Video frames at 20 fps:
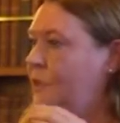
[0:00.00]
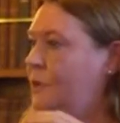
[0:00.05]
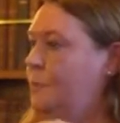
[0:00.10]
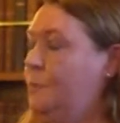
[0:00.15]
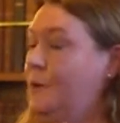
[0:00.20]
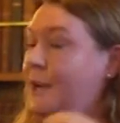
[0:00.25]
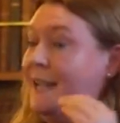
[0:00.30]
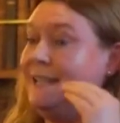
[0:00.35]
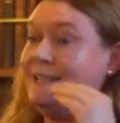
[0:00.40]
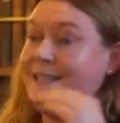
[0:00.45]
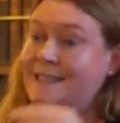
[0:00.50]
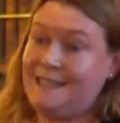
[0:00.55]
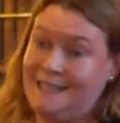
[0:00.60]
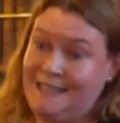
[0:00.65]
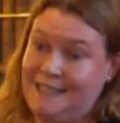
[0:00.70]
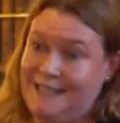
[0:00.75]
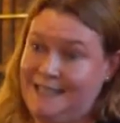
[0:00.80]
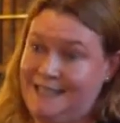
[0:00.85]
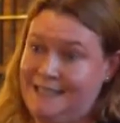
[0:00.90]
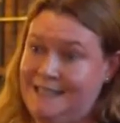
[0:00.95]
the brain
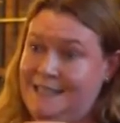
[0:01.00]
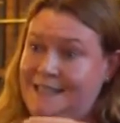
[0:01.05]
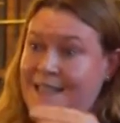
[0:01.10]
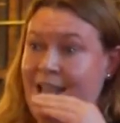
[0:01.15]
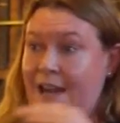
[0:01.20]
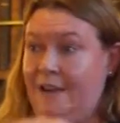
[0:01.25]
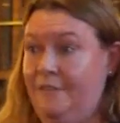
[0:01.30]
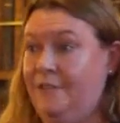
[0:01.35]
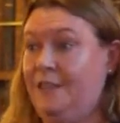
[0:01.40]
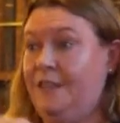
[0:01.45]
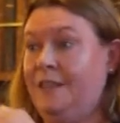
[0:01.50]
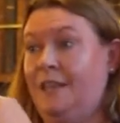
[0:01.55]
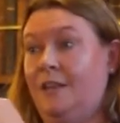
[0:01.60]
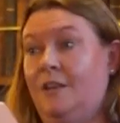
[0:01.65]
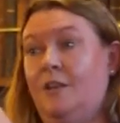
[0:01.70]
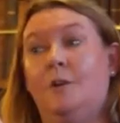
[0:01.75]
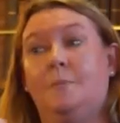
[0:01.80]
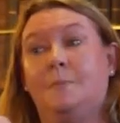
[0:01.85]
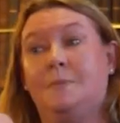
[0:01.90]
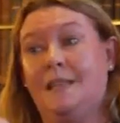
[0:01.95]
sees
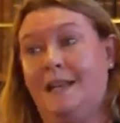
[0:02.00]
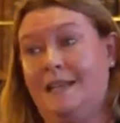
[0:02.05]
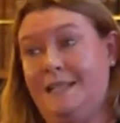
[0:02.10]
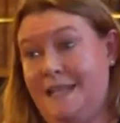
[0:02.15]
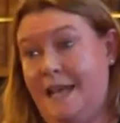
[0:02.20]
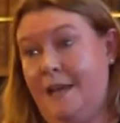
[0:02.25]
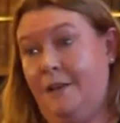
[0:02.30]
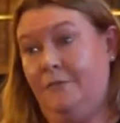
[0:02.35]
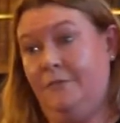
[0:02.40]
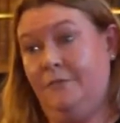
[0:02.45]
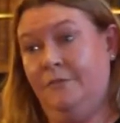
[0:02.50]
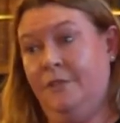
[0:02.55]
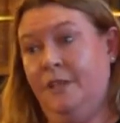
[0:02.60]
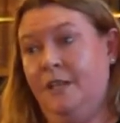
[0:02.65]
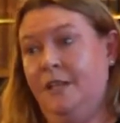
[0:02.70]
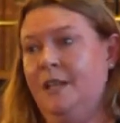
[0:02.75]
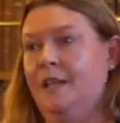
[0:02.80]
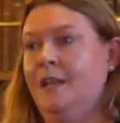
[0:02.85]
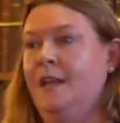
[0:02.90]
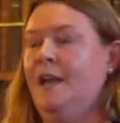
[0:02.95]
everything upside down.
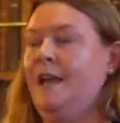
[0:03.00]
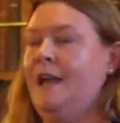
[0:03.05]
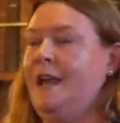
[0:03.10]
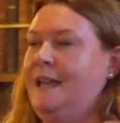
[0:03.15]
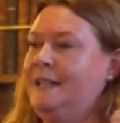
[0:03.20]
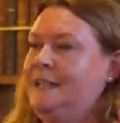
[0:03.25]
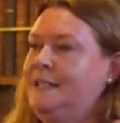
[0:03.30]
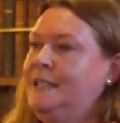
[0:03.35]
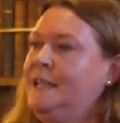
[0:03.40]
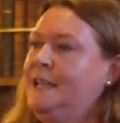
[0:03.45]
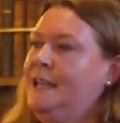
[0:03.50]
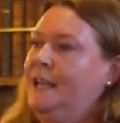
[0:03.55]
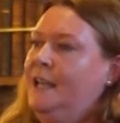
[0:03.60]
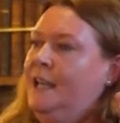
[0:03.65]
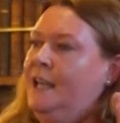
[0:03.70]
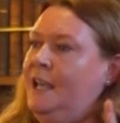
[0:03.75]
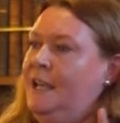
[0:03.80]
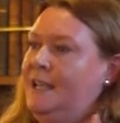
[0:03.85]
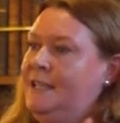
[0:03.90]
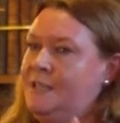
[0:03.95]
And
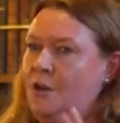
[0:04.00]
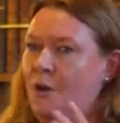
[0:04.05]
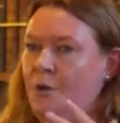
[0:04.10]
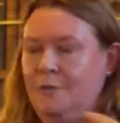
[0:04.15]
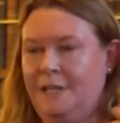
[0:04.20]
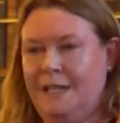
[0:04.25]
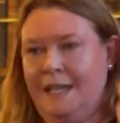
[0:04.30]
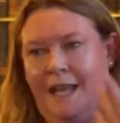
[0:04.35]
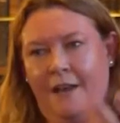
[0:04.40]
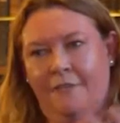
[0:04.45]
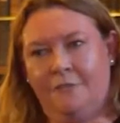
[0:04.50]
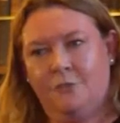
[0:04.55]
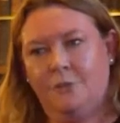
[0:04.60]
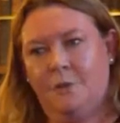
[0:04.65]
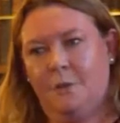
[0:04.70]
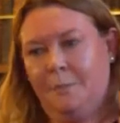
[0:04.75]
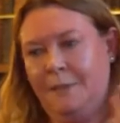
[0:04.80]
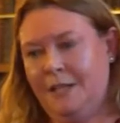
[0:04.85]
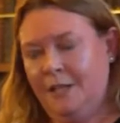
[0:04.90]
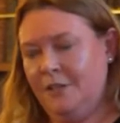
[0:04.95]
it's only
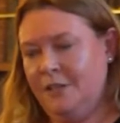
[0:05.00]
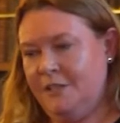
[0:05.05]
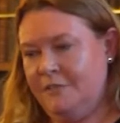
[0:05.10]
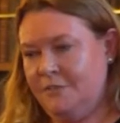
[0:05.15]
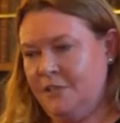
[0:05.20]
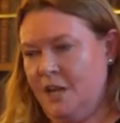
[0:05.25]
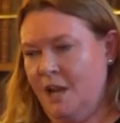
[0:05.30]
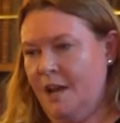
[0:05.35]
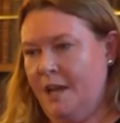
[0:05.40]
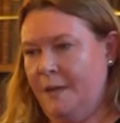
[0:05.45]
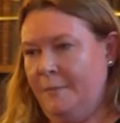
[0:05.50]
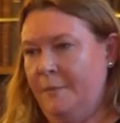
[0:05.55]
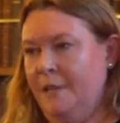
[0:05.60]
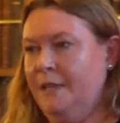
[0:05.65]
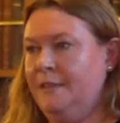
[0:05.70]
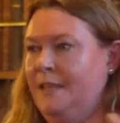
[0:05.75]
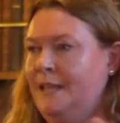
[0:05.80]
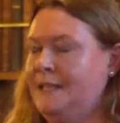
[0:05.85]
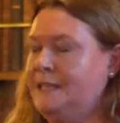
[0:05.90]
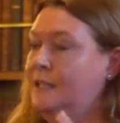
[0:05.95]
after a period of time
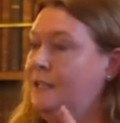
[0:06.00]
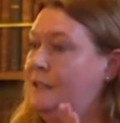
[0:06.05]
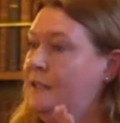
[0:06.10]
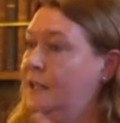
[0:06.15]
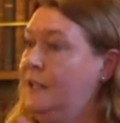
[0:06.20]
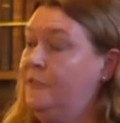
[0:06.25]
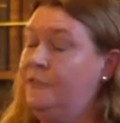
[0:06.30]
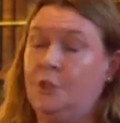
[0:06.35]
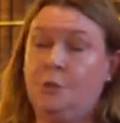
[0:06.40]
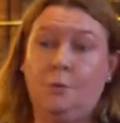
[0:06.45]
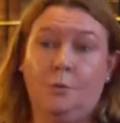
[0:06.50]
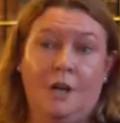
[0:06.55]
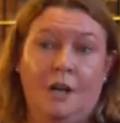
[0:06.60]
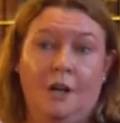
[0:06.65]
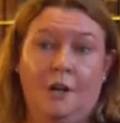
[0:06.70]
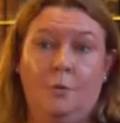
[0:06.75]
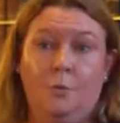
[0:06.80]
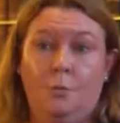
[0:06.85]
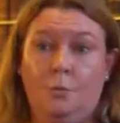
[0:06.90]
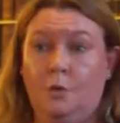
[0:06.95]
that if you
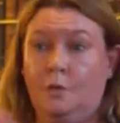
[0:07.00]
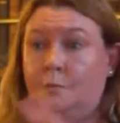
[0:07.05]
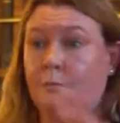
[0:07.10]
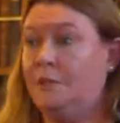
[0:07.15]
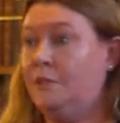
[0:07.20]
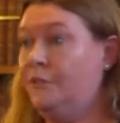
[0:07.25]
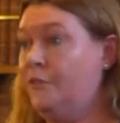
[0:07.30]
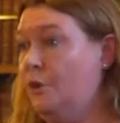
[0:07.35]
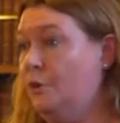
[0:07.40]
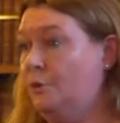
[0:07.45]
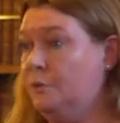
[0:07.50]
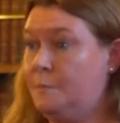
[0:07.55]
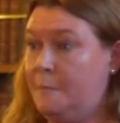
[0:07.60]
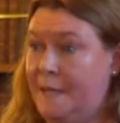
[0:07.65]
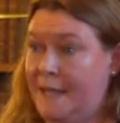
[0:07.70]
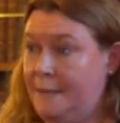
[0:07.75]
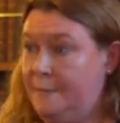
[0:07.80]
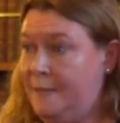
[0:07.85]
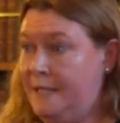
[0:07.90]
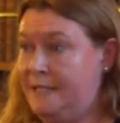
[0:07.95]
were one month old
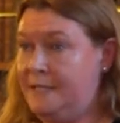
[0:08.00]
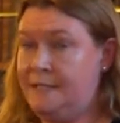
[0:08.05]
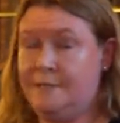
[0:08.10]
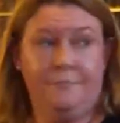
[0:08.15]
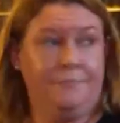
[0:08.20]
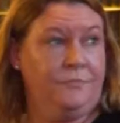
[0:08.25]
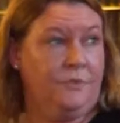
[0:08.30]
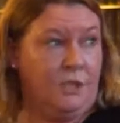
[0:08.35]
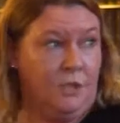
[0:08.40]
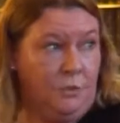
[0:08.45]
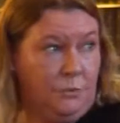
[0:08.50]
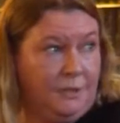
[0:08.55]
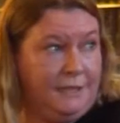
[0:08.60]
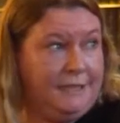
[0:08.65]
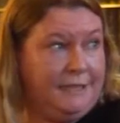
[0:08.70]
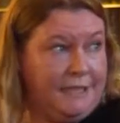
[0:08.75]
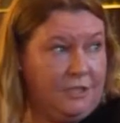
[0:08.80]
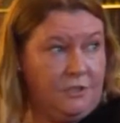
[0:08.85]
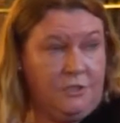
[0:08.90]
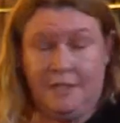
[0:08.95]
babies, you would
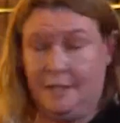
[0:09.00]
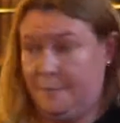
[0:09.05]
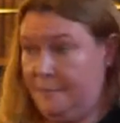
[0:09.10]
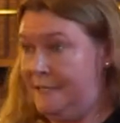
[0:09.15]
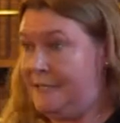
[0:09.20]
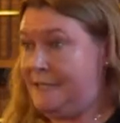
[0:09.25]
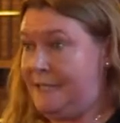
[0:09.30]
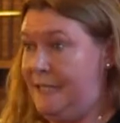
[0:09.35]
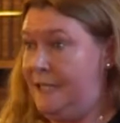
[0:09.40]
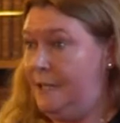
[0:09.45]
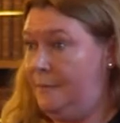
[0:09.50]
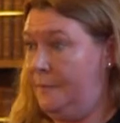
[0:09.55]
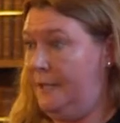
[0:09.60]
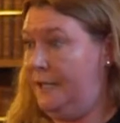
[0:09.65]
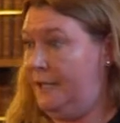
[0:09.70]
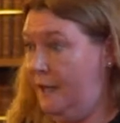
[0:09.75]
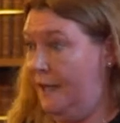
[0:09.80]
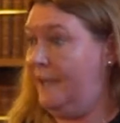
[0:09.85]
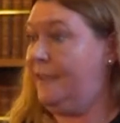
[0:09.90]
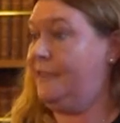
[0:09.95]
literally be seeing
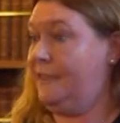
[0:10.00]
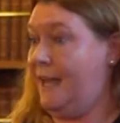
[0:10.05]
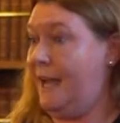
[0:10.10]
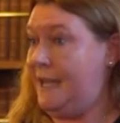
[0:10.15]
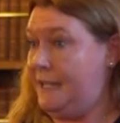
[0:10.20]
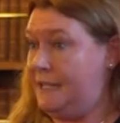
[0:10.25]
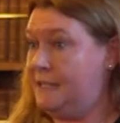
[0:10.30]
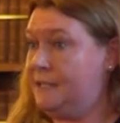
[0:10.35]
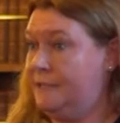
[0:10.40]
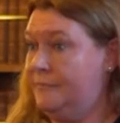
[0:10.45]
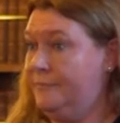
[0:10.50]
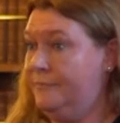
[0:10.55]
me like that.